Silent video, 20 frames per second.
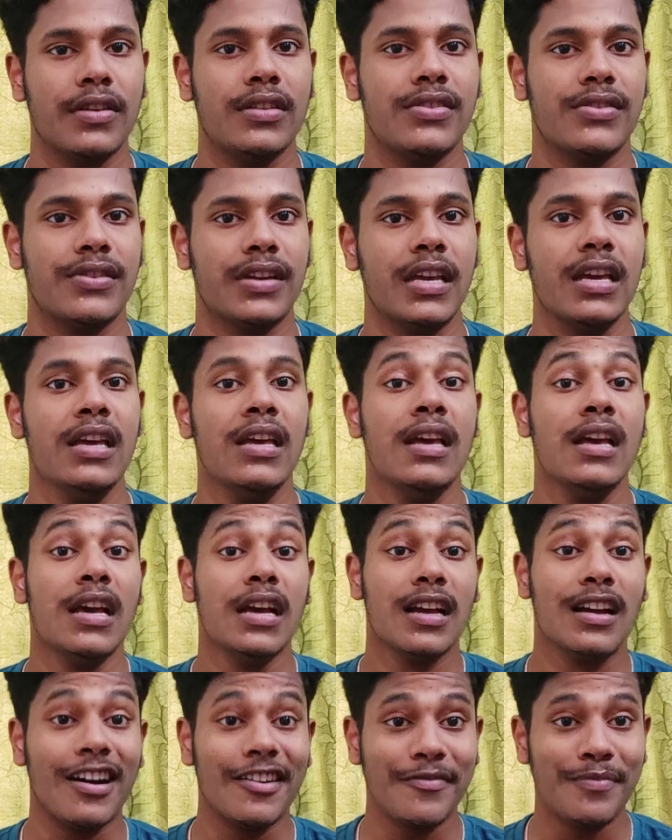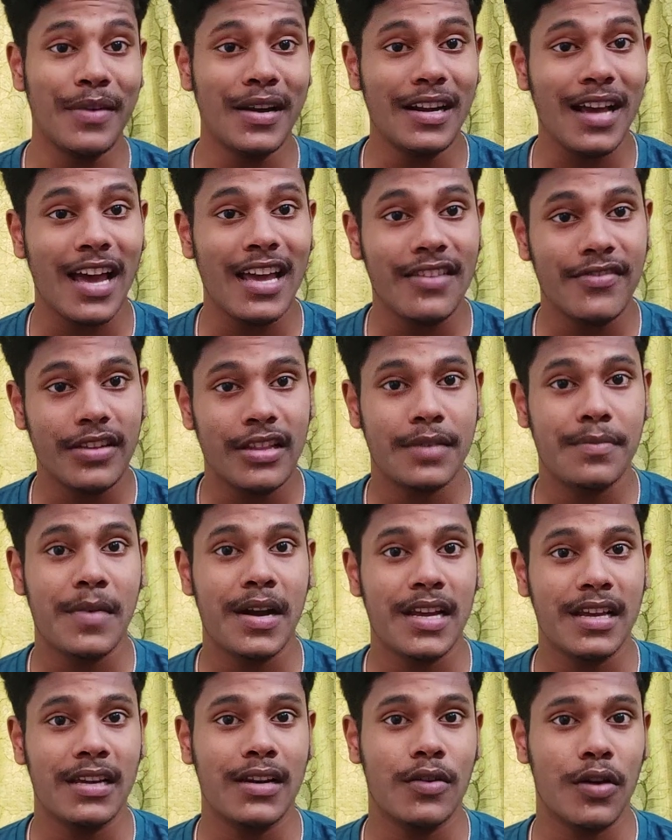the 3 government Ayurvedic
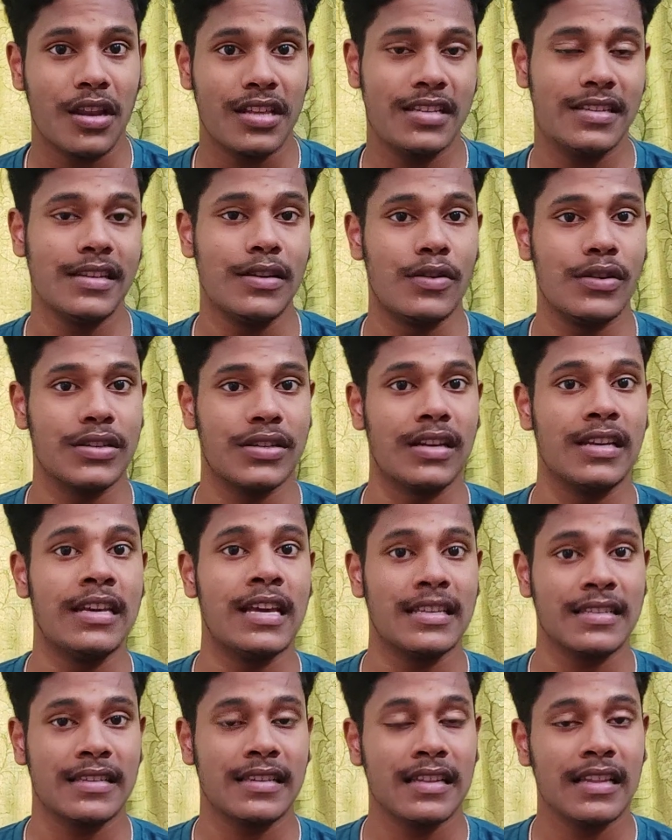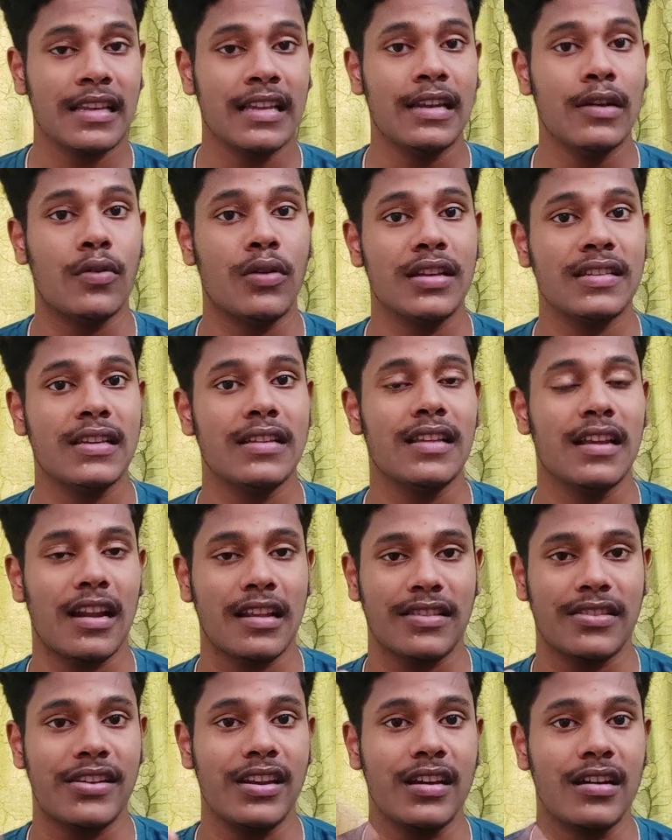medical colleges in Odisha. Yes, in Odisha there
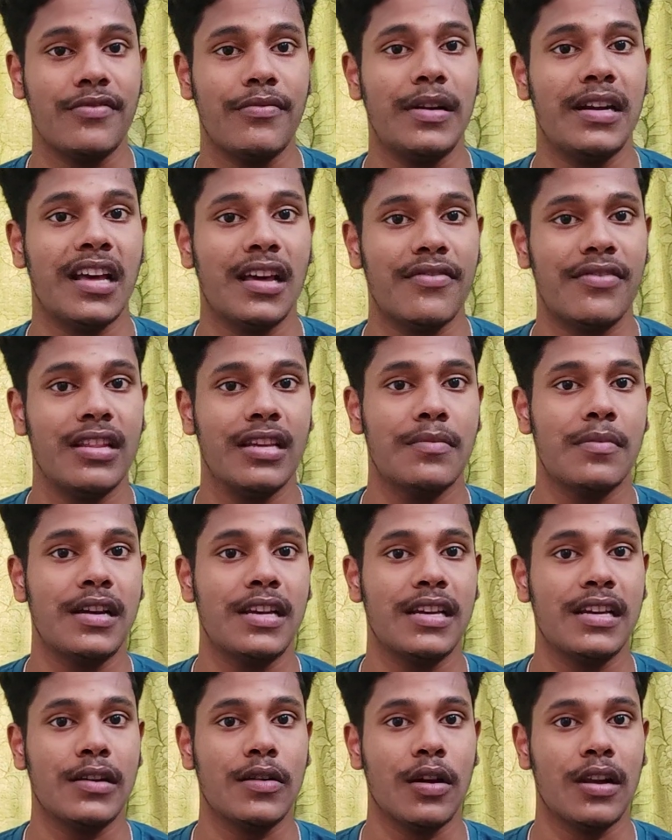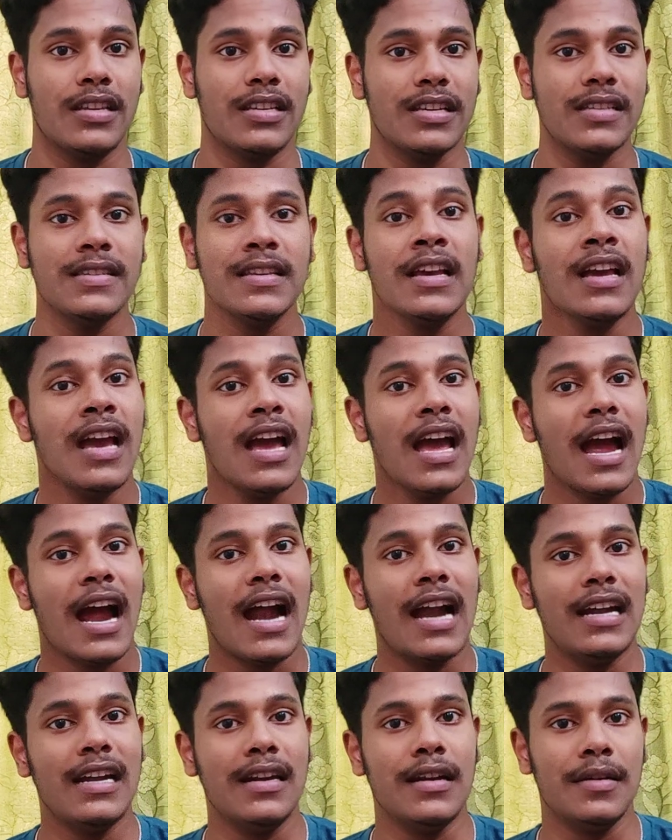are 3 government Ayurvedic medical colleges
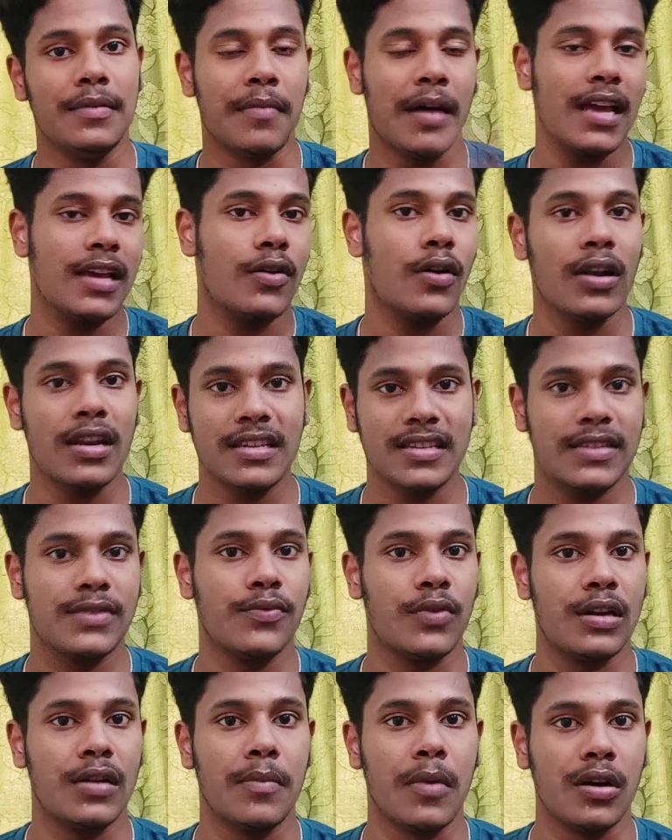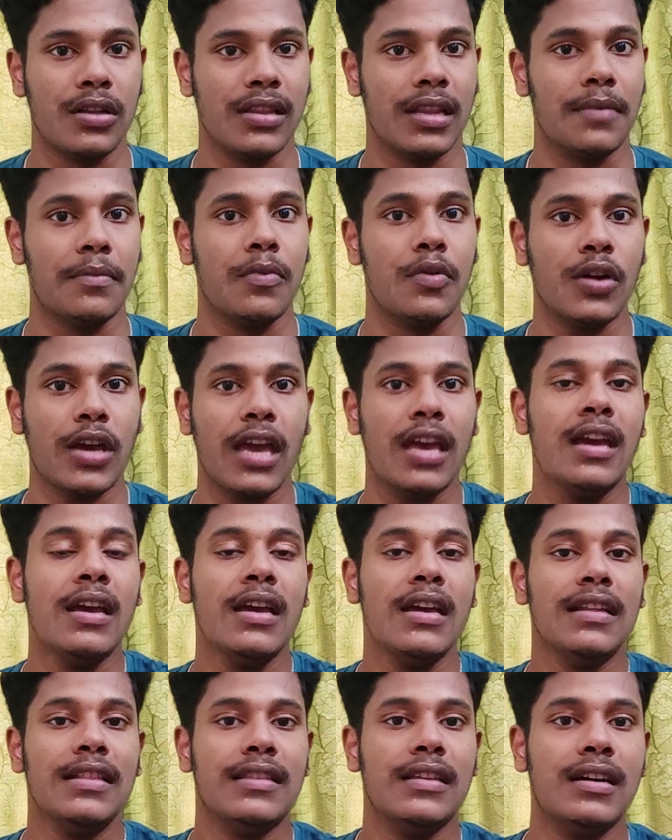and my college is one among them. Okay,
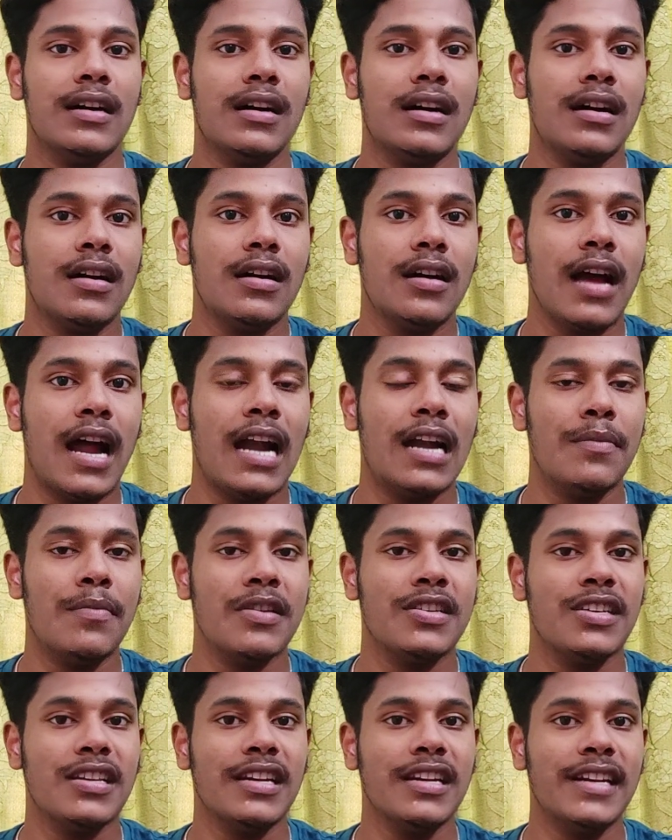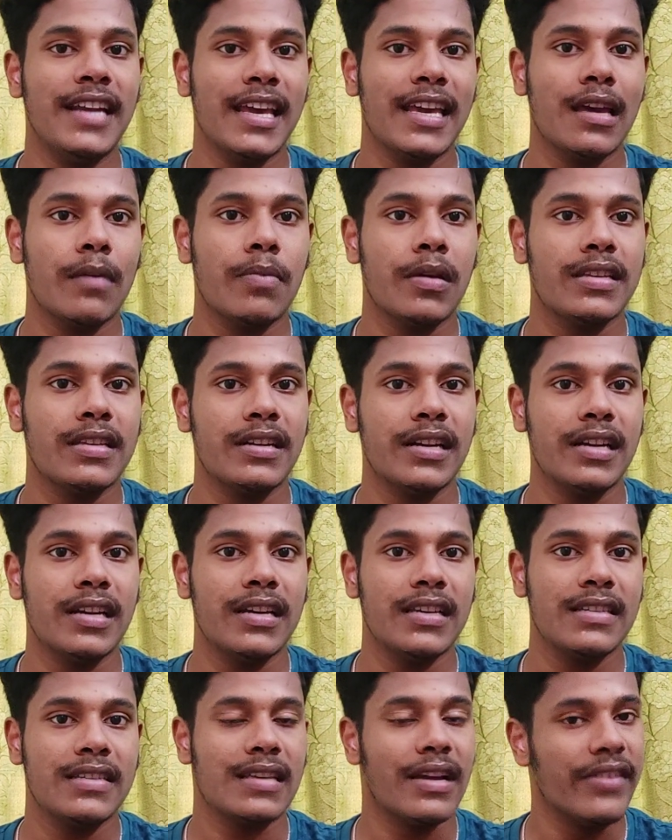the admission intake capacity
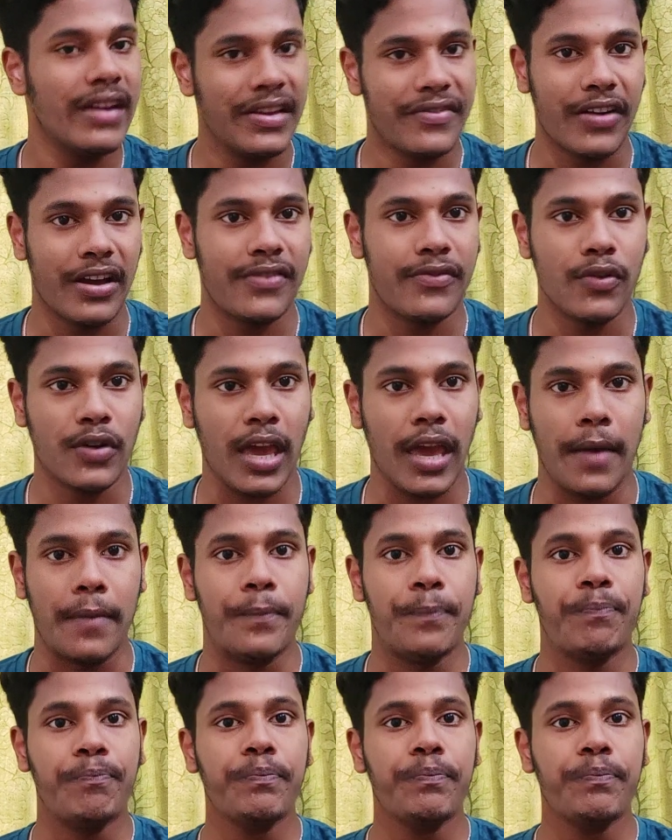is 75. Okay,